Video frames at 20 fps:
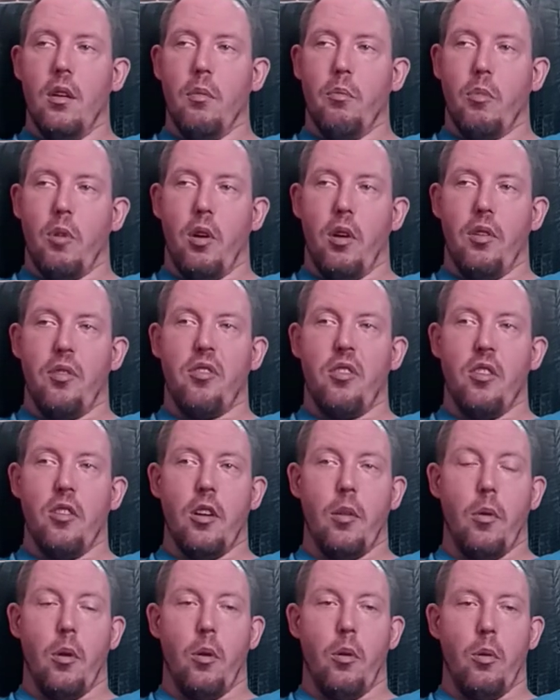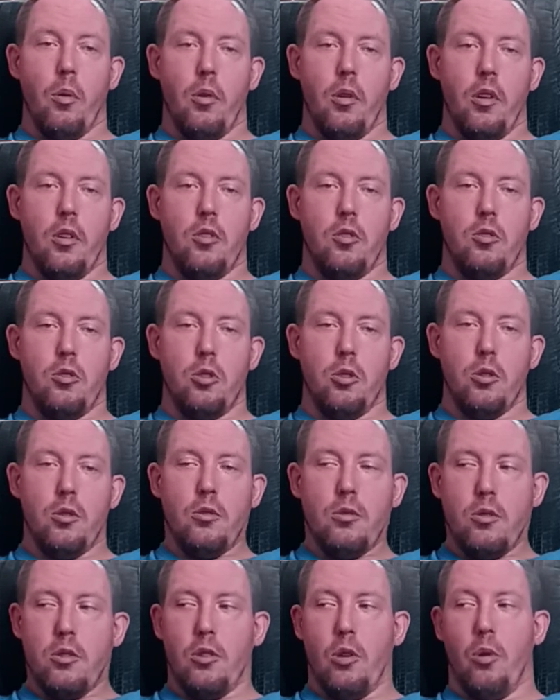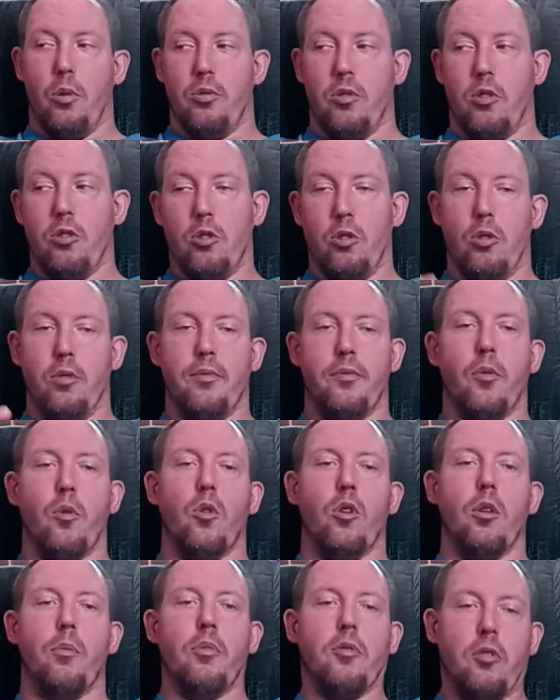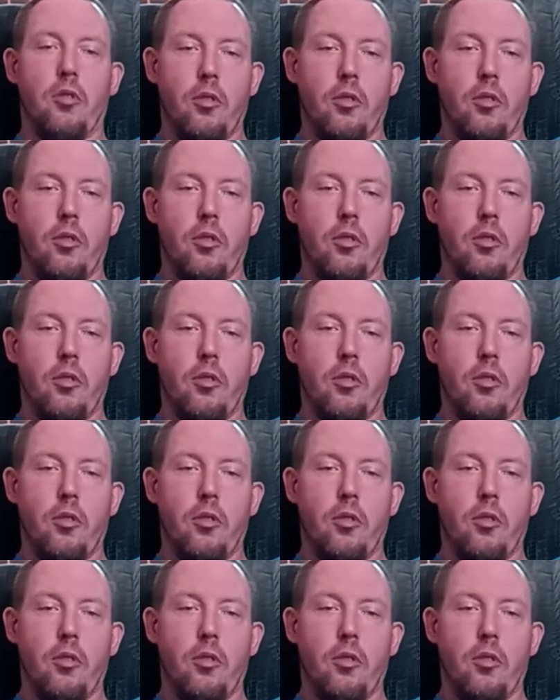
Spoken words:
but she never really shows her true form